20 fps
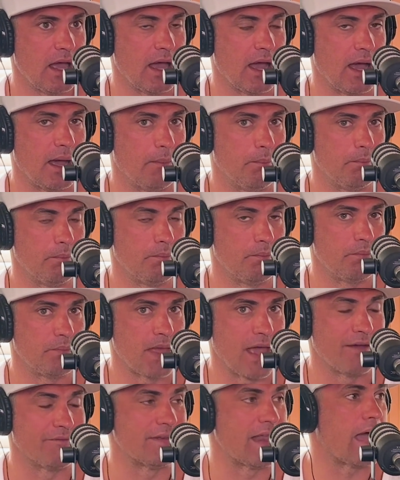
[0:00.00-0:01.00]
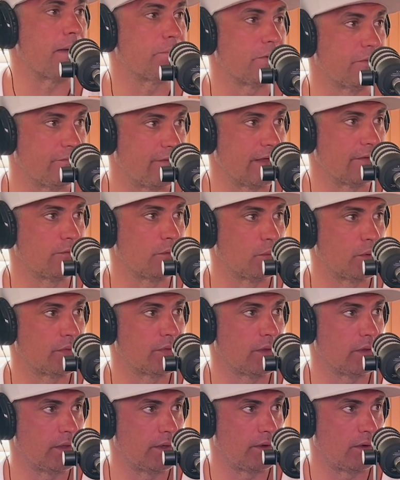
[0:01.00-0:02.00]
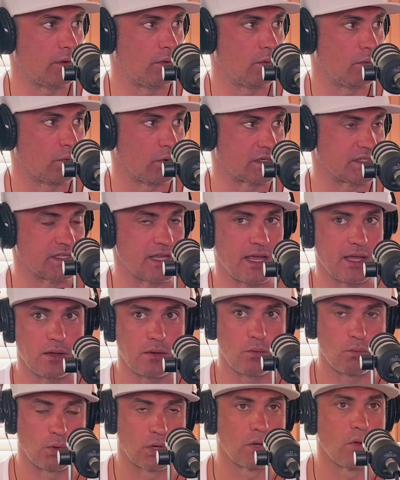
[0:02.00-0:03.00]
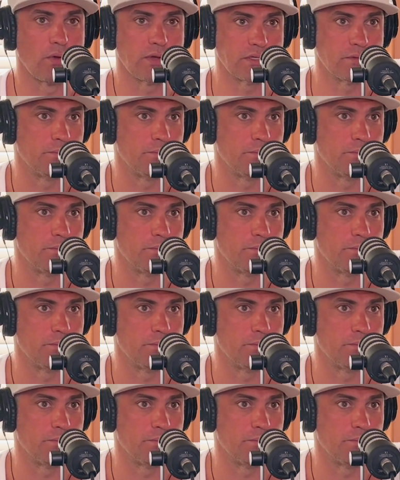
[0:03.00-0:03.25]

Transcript: have not been faithful with the little. We're saying we're going